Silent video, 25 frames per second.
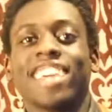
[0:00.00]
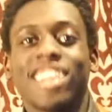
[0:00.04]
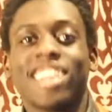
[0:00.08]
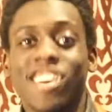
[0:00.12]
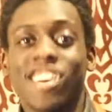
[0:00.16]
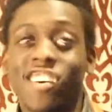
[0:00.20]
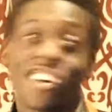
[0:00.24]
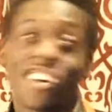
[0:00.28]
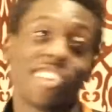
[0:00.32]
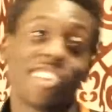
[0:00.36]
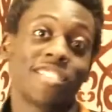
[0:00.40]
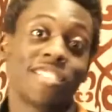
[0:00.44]

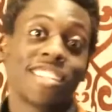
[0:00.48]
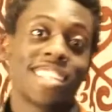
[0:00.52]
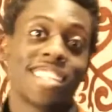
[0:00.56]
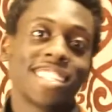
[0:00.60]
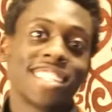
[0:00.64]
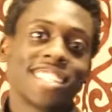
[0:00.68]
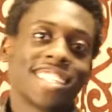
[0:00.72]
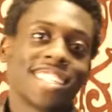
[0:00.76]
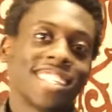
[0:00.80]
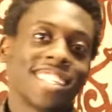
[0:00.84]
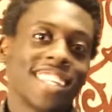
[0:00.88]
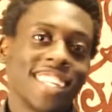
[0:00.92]
Or if
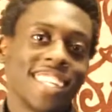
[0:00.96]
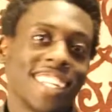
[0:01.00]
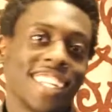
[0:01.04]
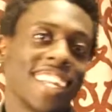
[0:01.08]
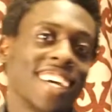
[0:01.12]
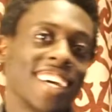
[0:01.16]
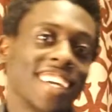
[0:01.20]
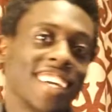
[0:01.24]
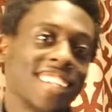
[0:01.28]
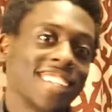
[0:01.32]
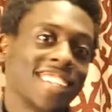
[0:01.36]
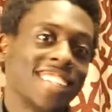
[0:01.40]
there's
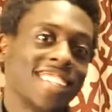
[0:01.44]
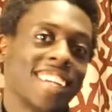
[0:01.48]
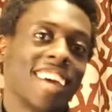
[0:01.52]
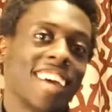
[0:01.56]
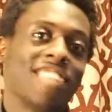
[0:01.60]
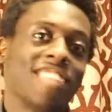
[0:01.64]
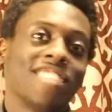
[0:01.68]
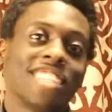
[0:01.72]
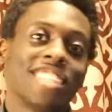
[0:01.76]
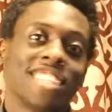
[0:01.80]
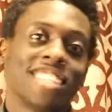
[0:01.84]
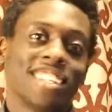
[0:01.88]
another
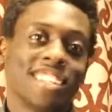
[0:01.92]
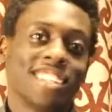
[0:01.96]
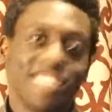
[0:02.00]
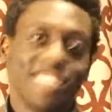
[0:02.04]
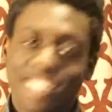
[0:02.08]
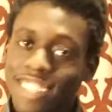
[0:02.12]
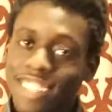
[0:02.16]
episode.